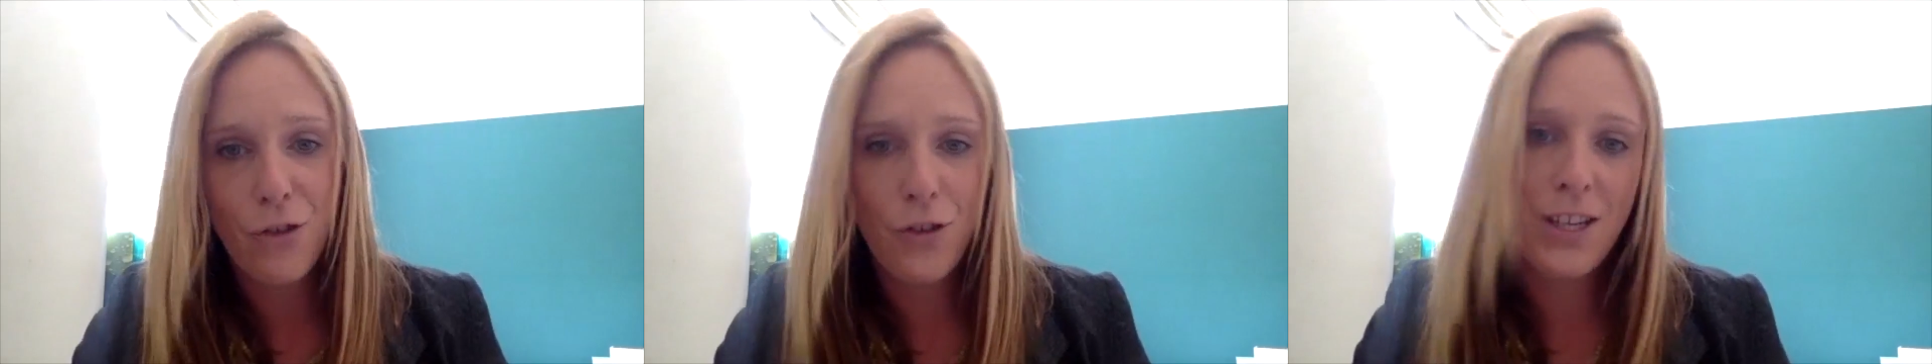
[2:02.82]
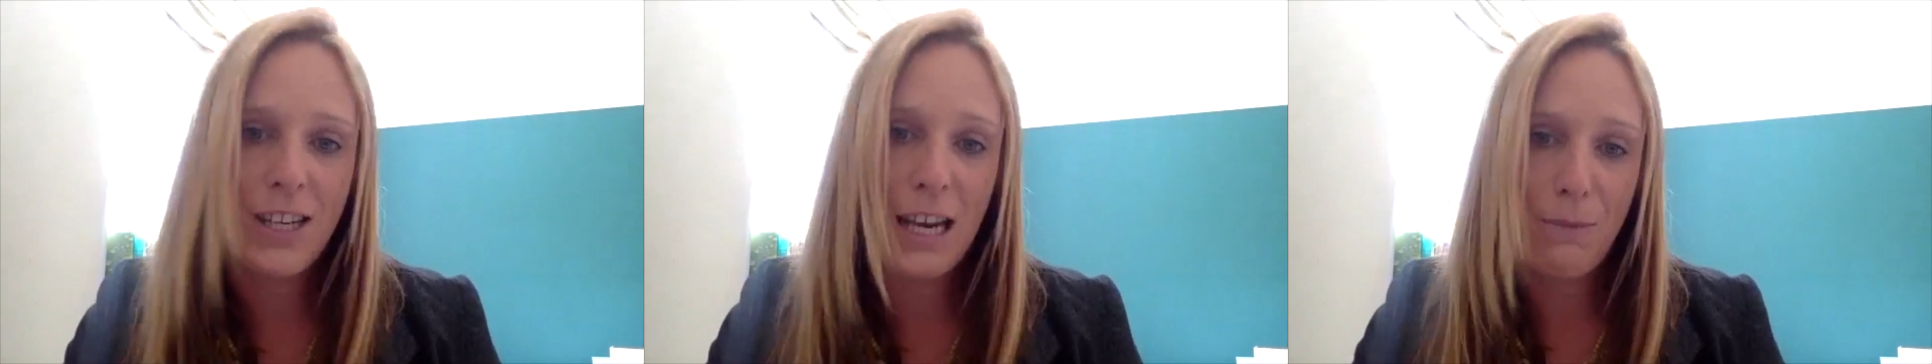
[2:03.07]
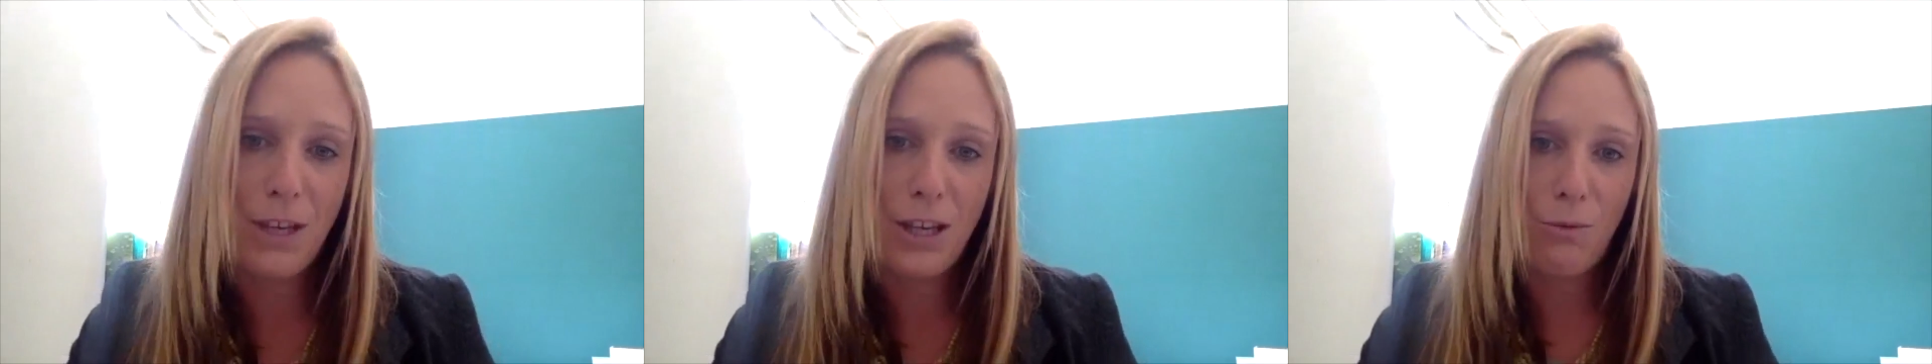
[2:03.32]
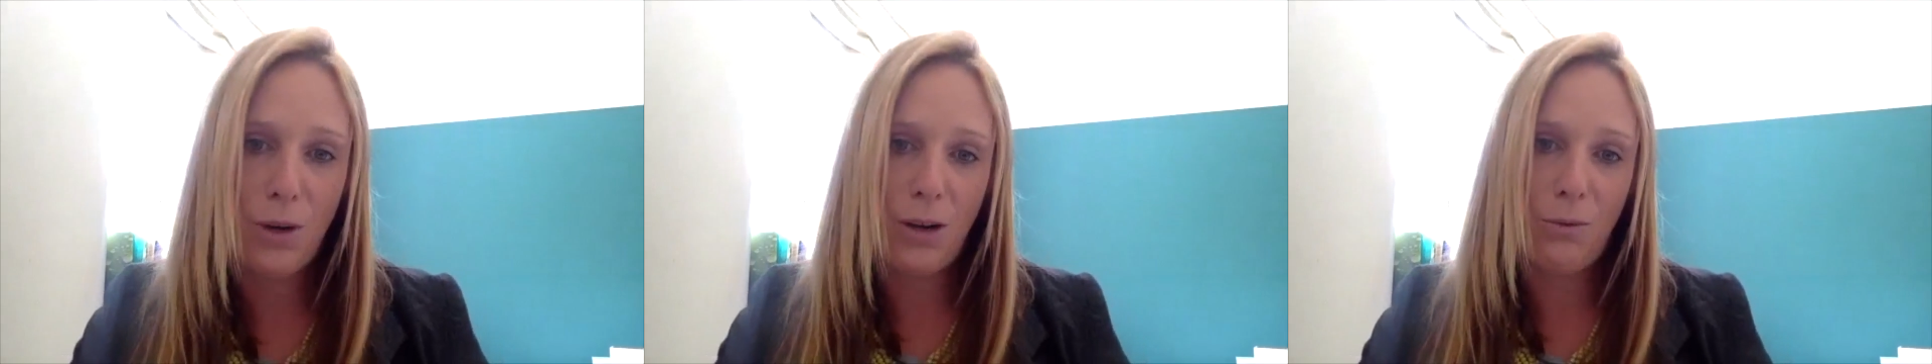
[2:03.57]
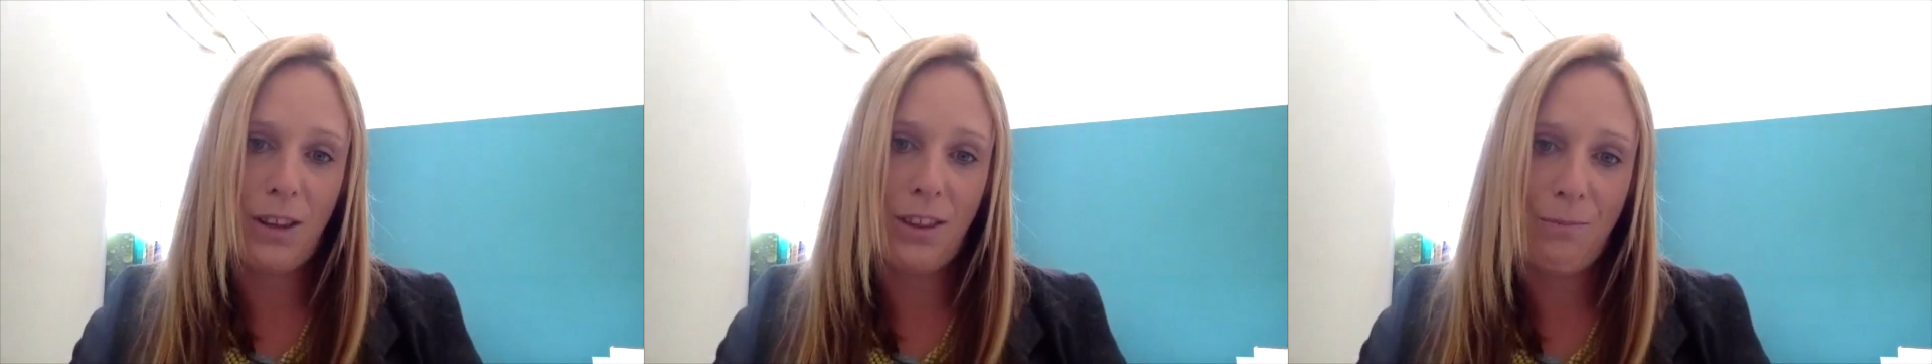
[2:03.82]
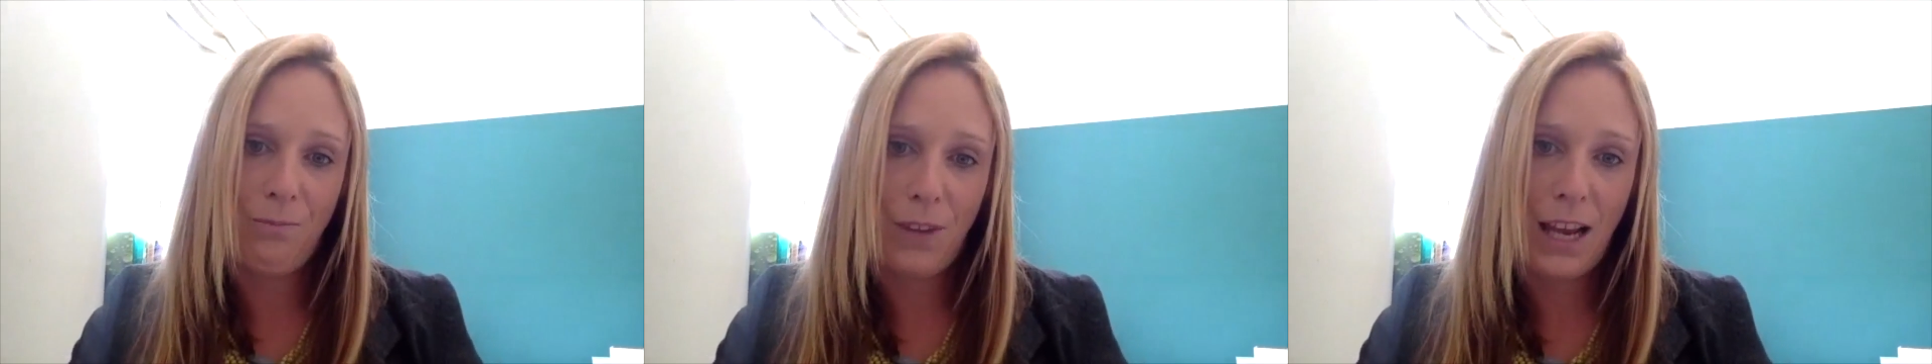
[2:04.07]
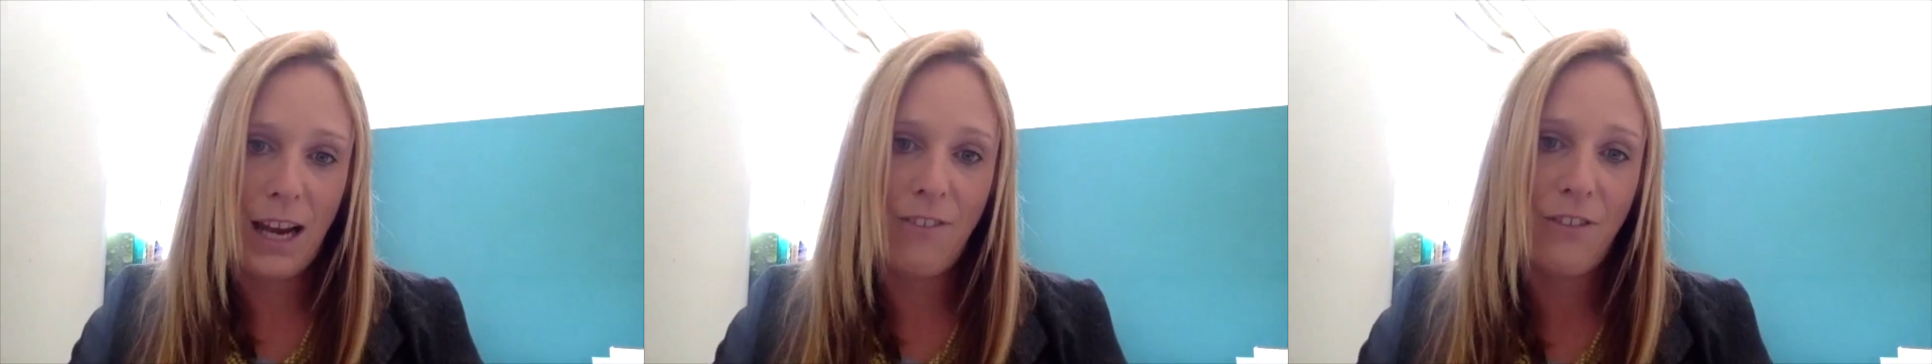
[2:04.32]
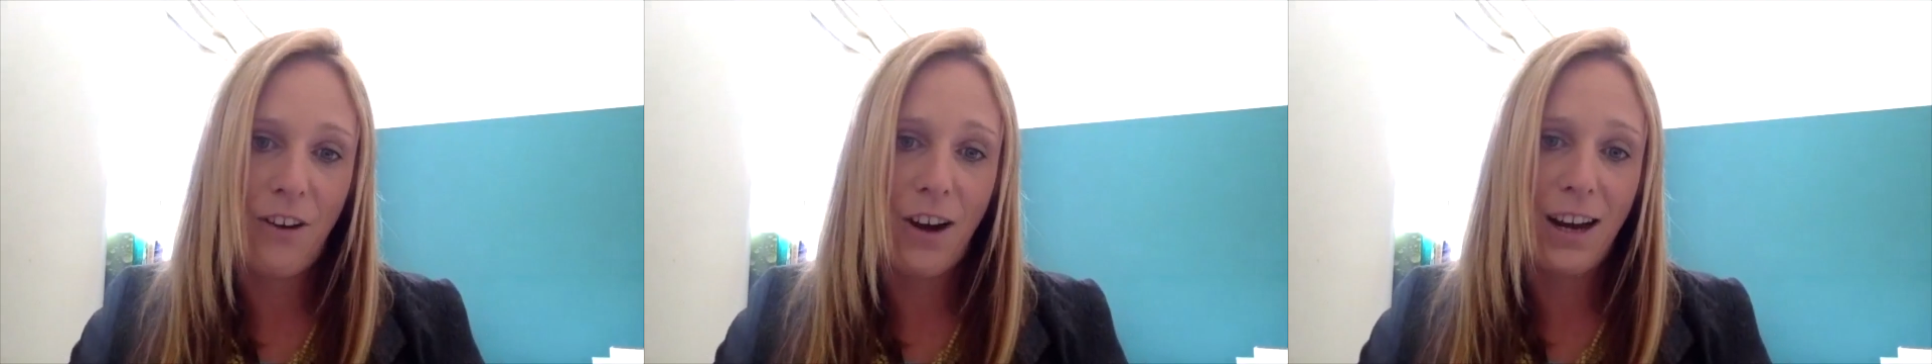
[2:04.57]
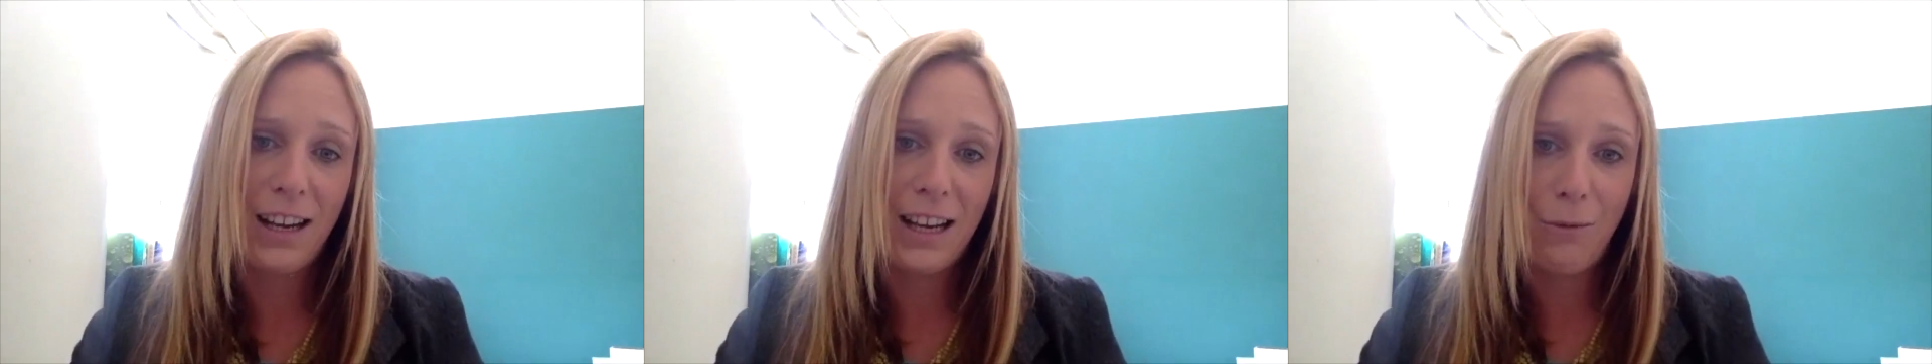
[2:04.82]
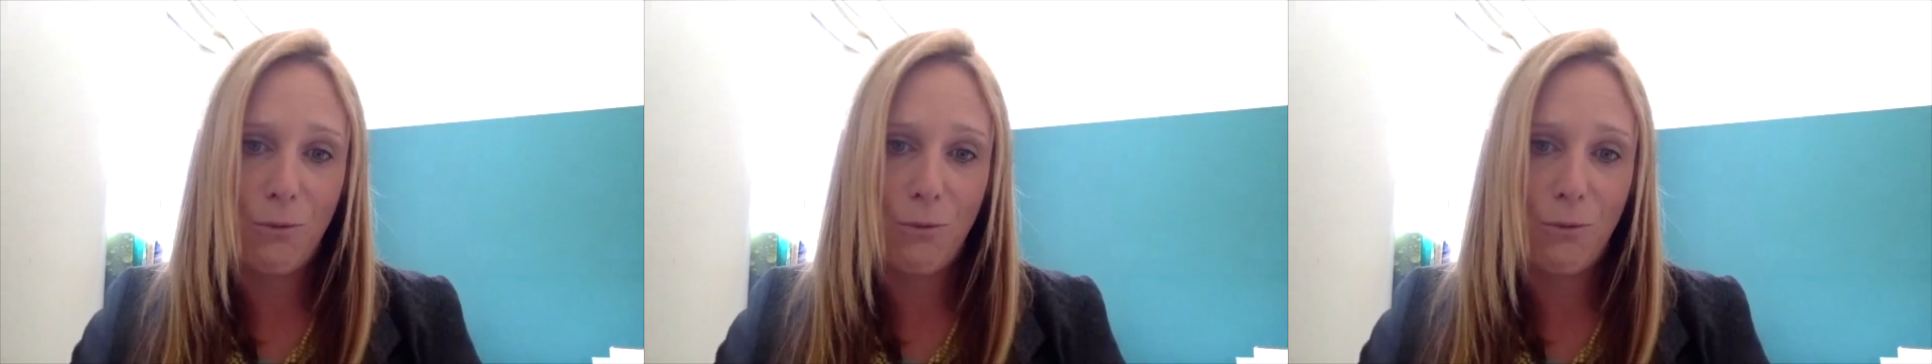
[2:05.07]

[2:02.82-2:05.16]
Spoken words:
for the team that you work with. And finally,